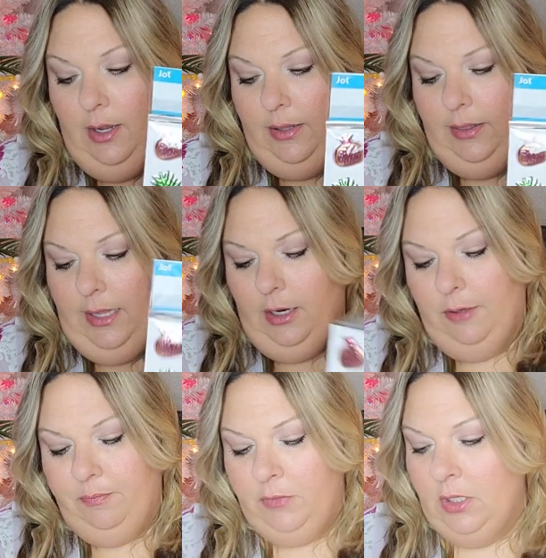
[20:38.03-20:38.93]
on
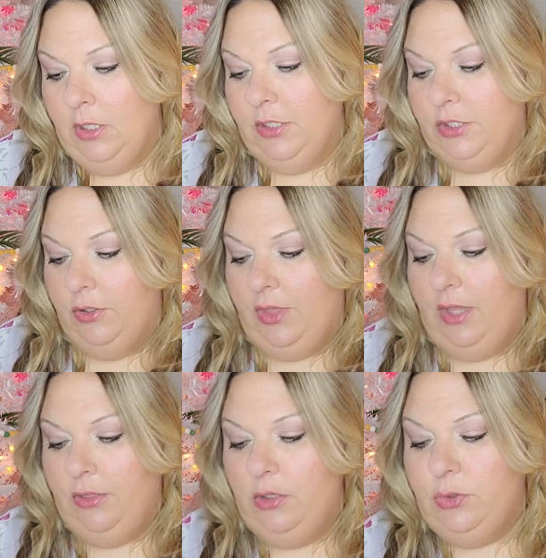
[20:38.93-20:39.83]
there. So I
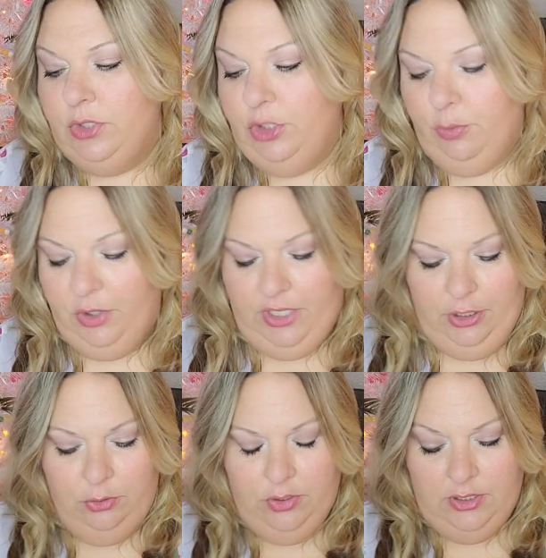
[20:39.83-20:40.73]
thought those were super
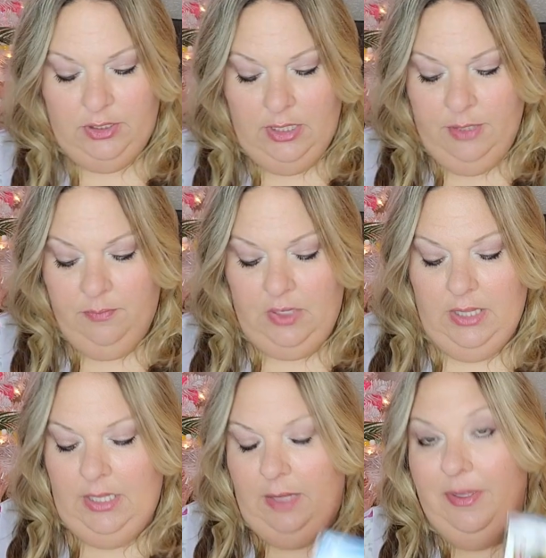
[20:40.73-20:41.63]
cute.
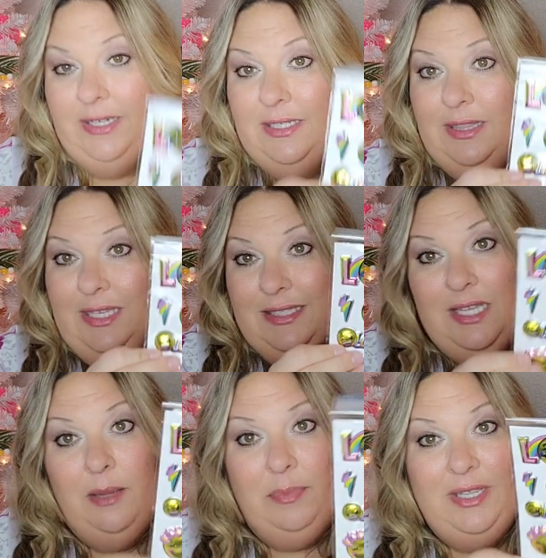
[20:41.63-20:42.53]
And then I picked these
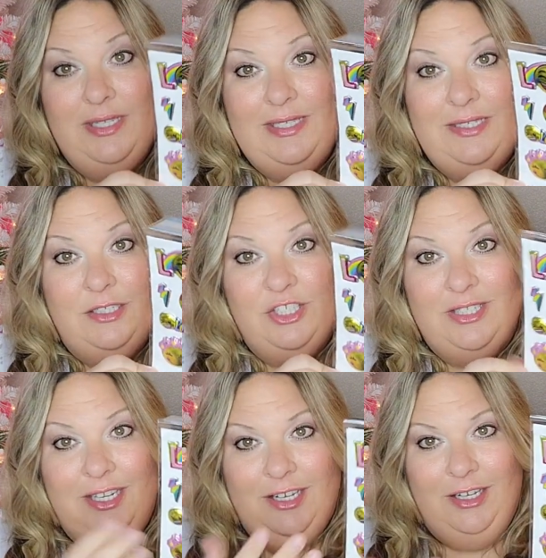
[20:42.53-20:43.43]
up because these are
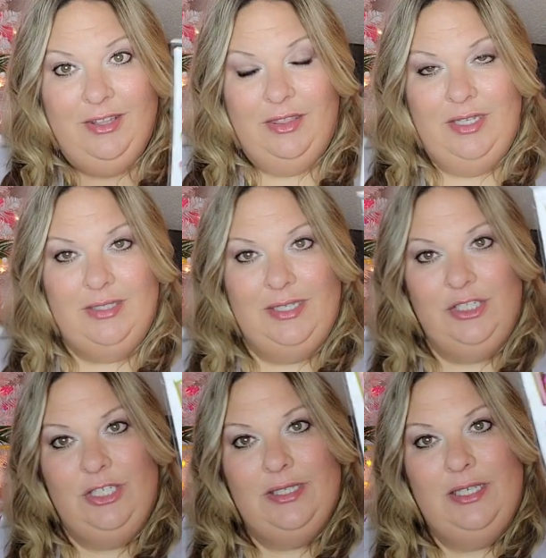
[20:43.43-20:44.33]
just kind of all the things
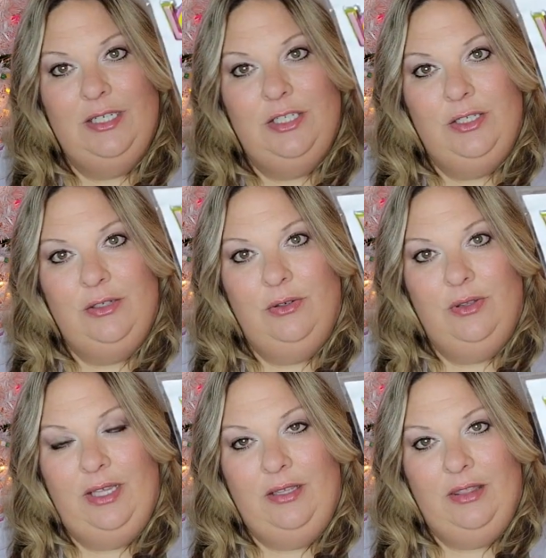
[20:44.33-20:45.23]
like she's into,
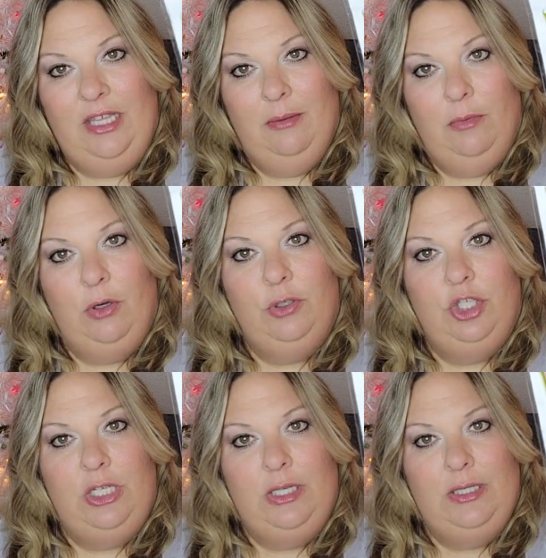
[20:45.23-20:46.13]
like the
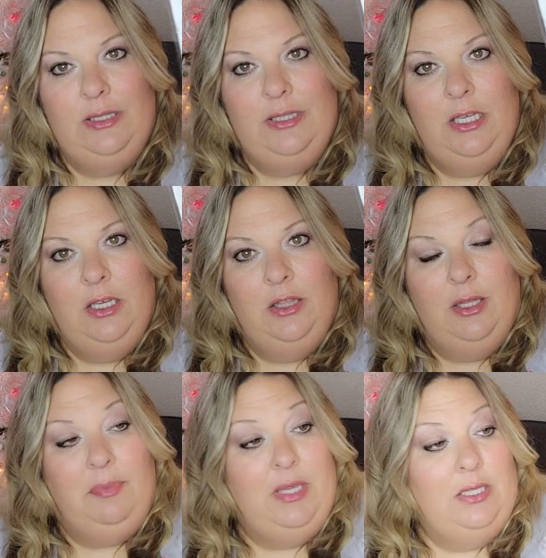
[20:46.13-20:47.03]
emojis,
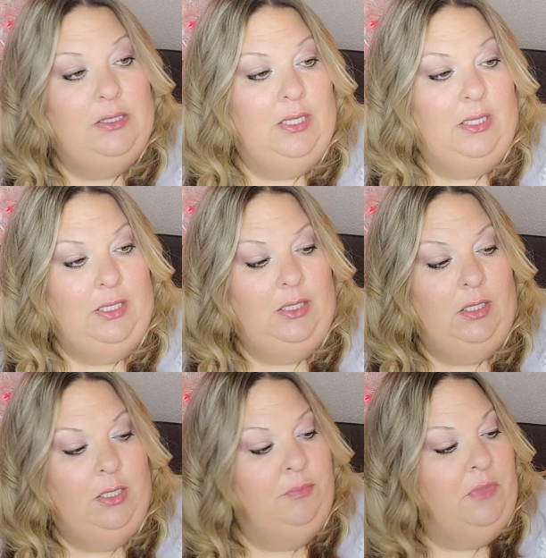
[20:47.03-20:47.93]
the peace
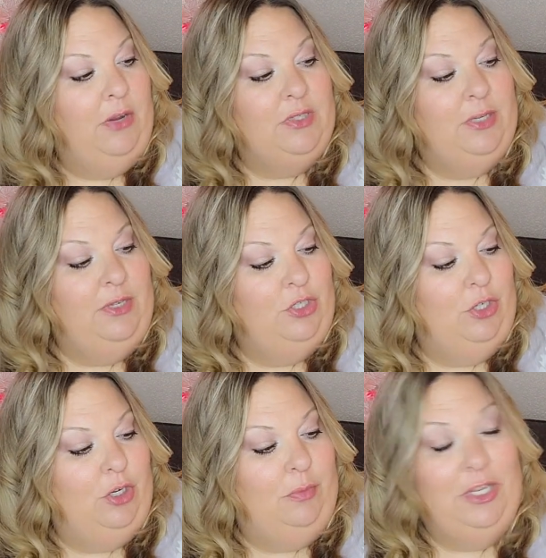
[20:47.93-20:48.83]
sign. Every time I
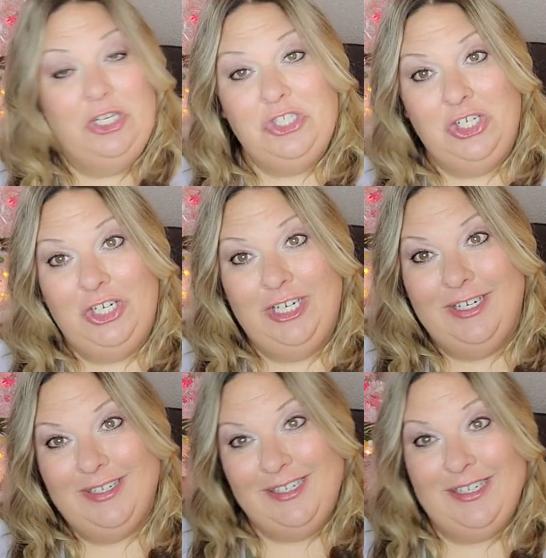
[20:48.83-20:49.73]
took her
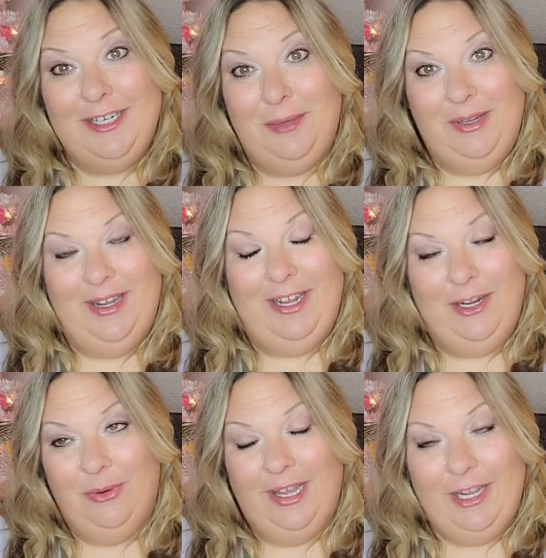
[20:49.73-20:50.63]
picture um, in
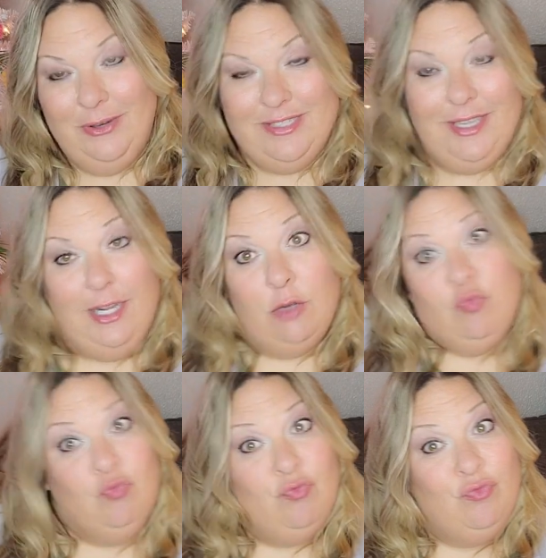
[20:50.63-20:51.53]
Iowa, I always get a